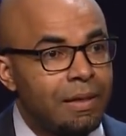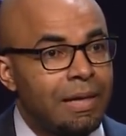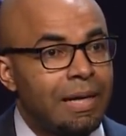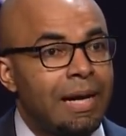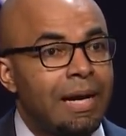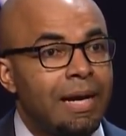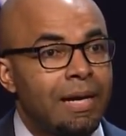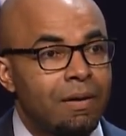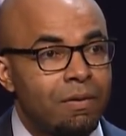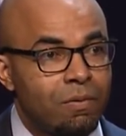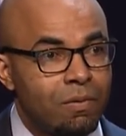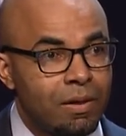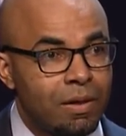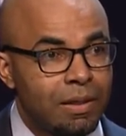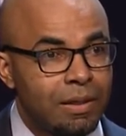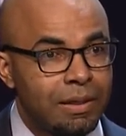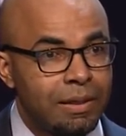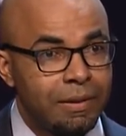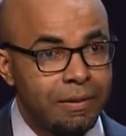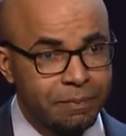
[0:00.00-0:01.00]
a
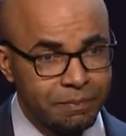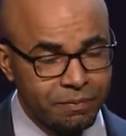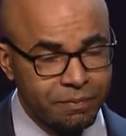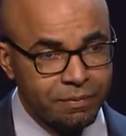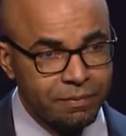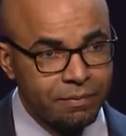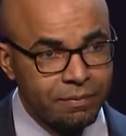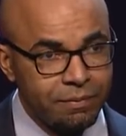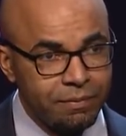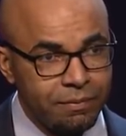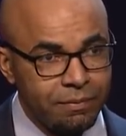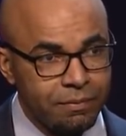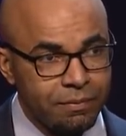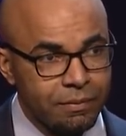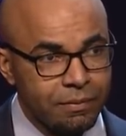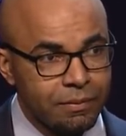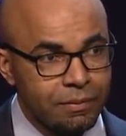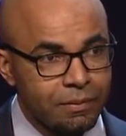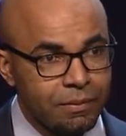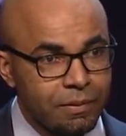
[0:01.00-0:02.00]
high-quality,
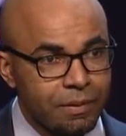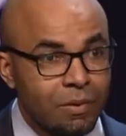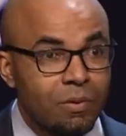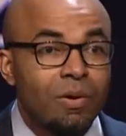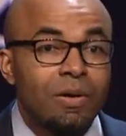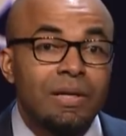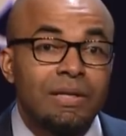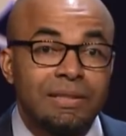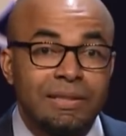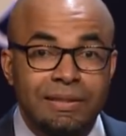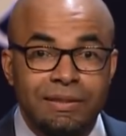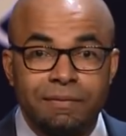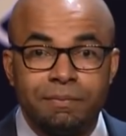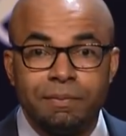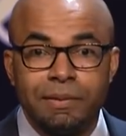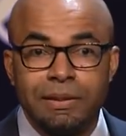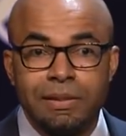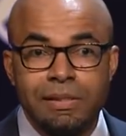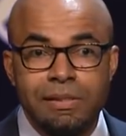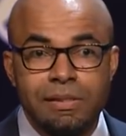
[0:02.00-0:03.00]
qualitative
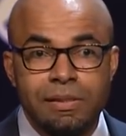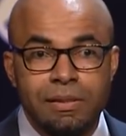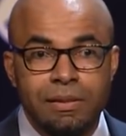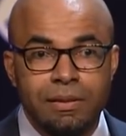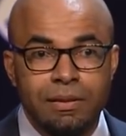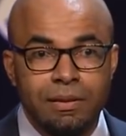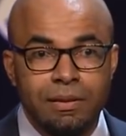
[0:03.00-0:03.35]
piece.